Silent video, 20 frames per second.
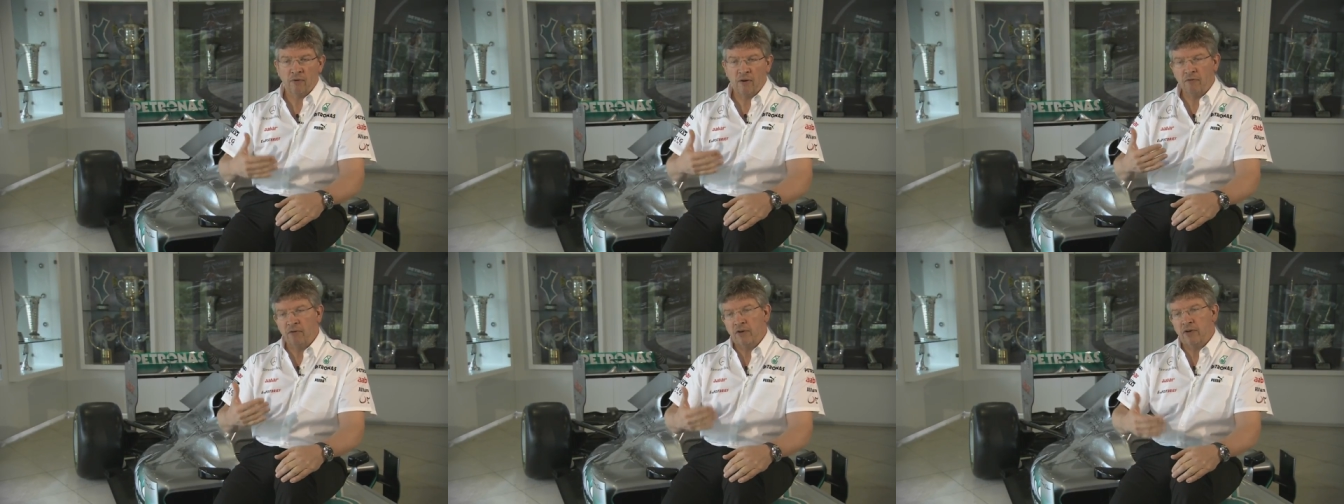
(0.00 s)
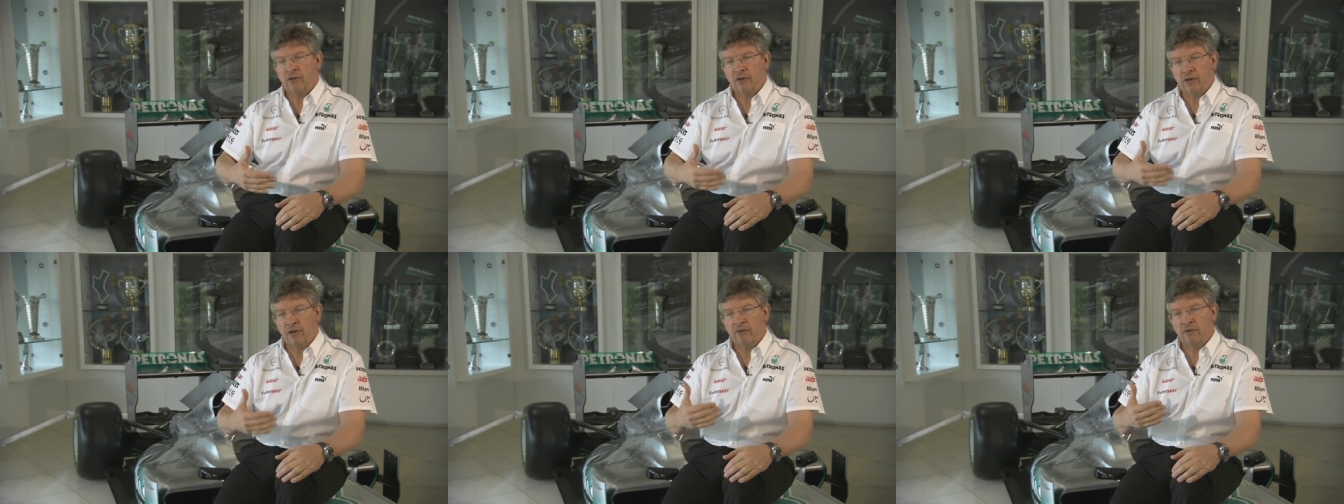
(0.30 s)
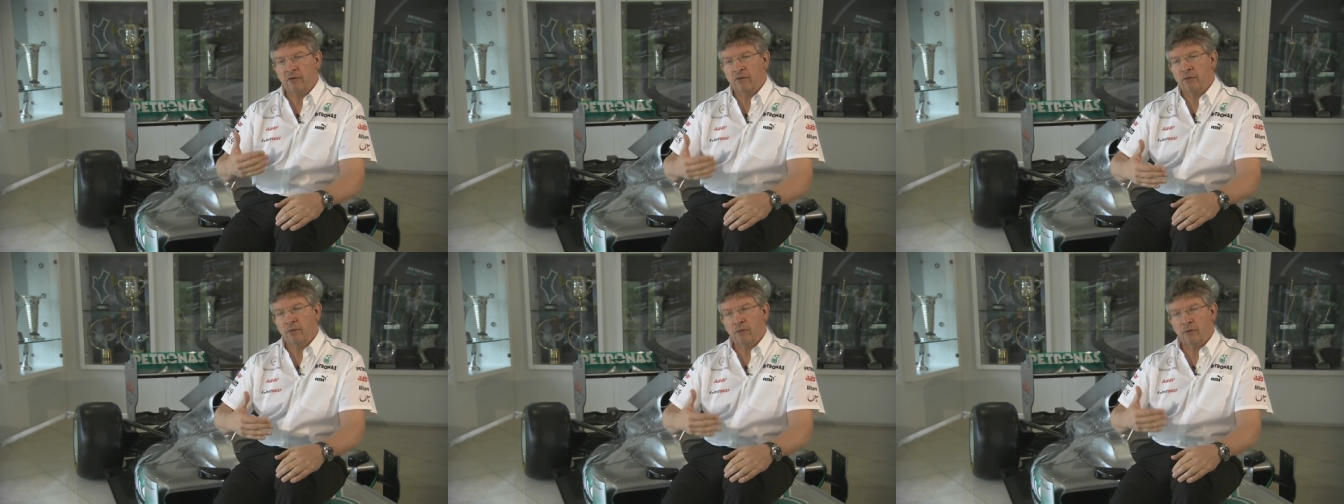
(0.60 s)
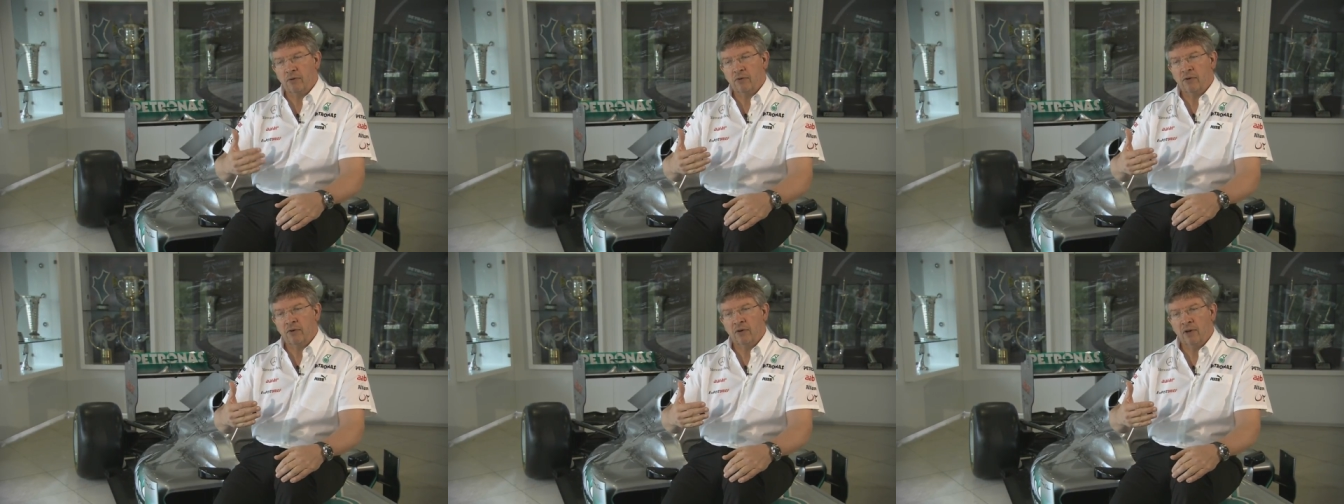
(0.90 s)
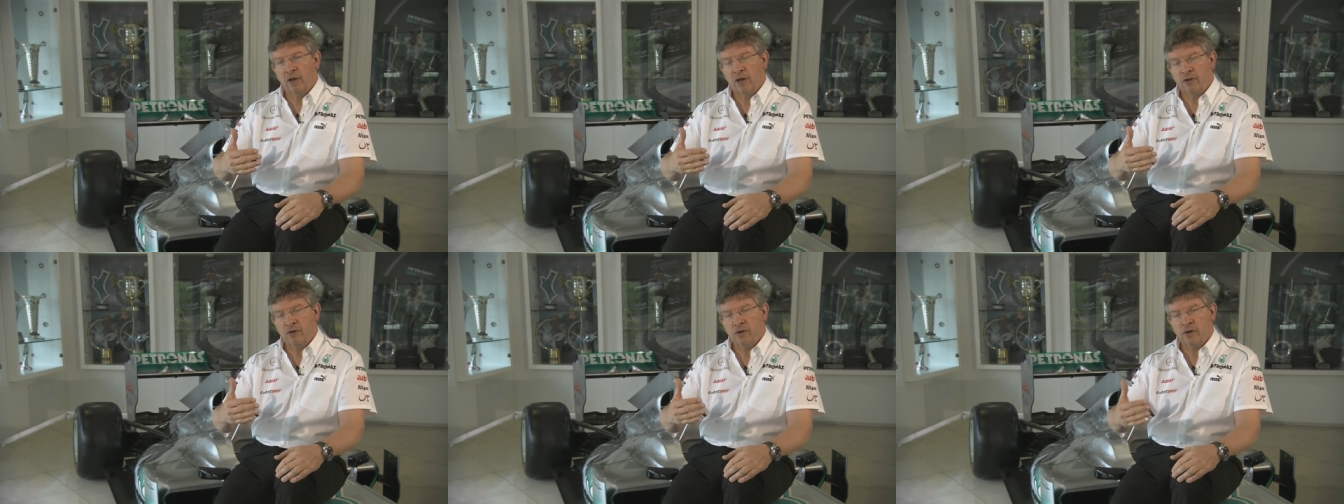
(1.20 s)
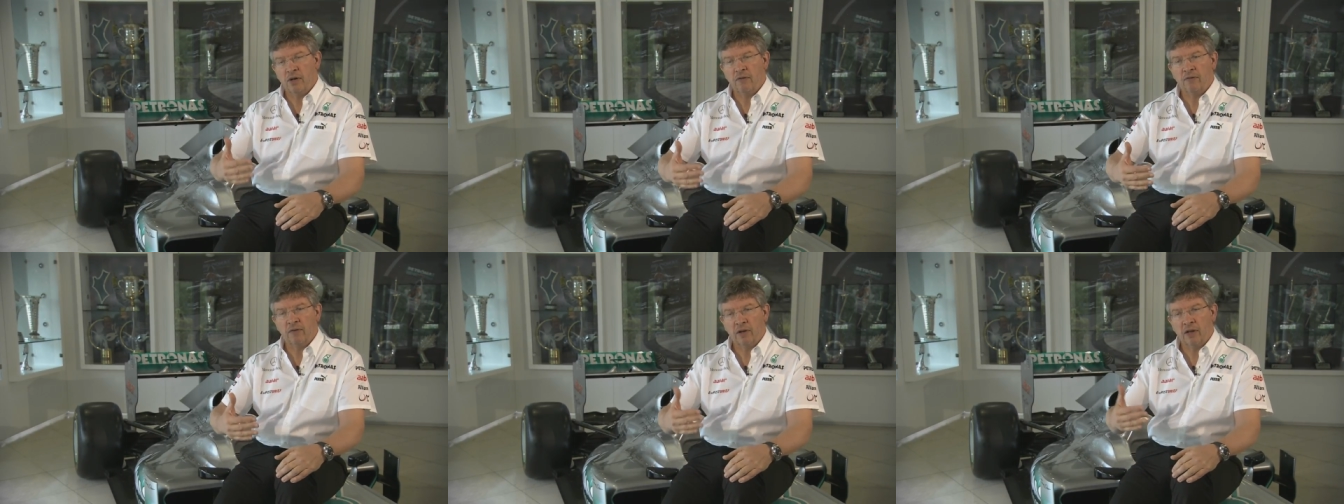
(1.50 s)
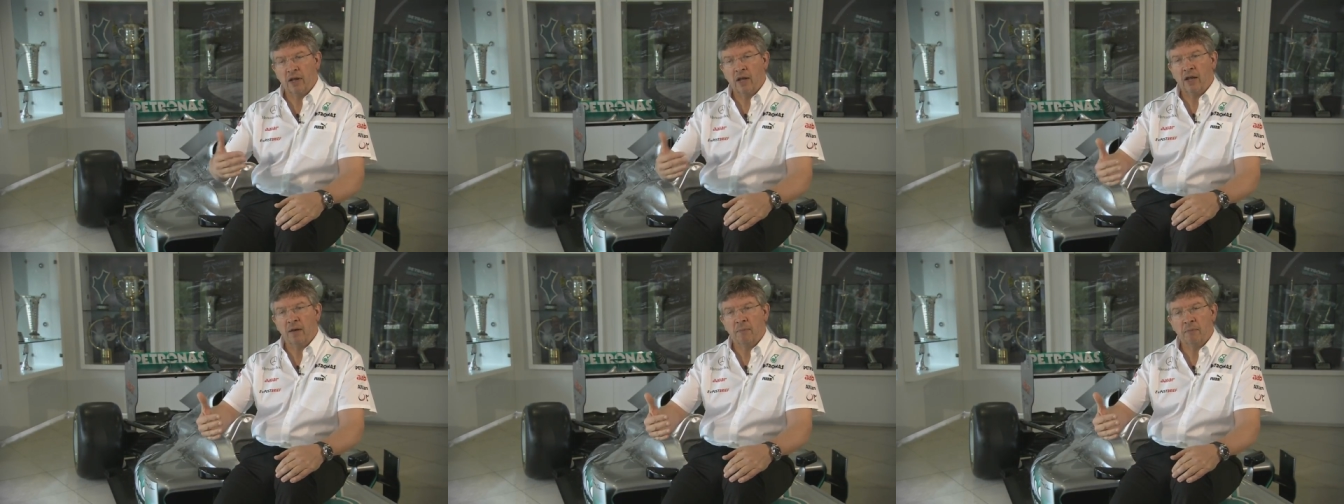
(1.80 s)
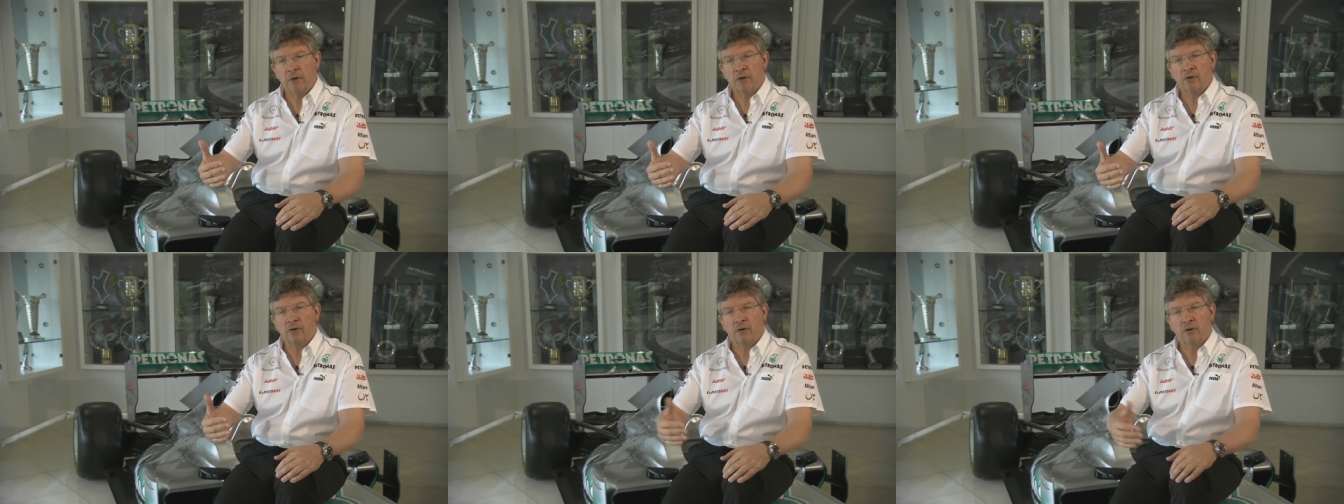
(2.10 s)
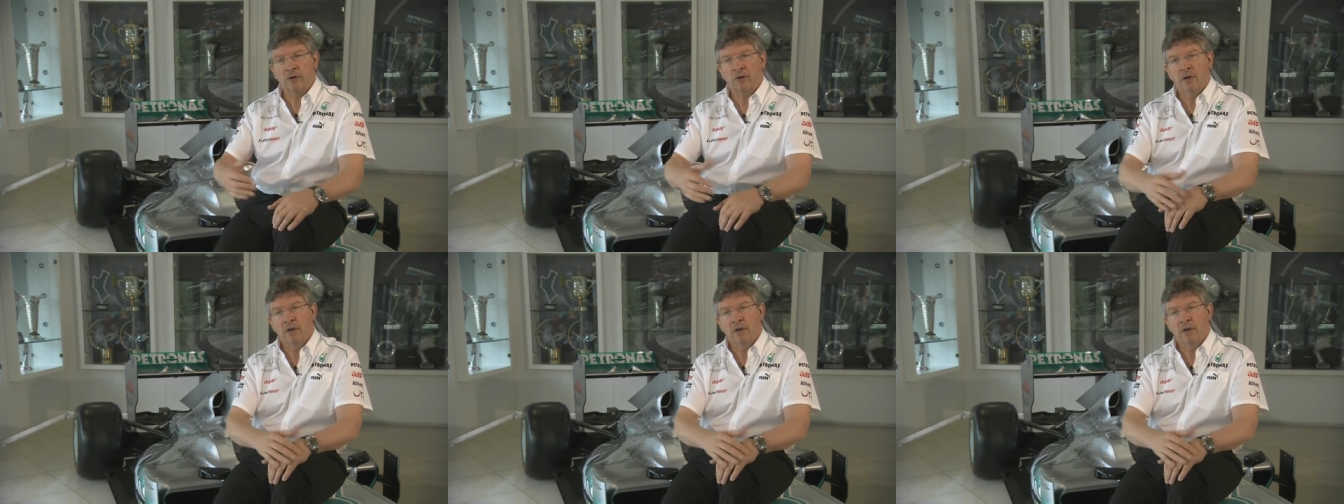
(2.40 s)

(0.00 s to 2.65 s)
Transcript: every season towards achieving that ambition.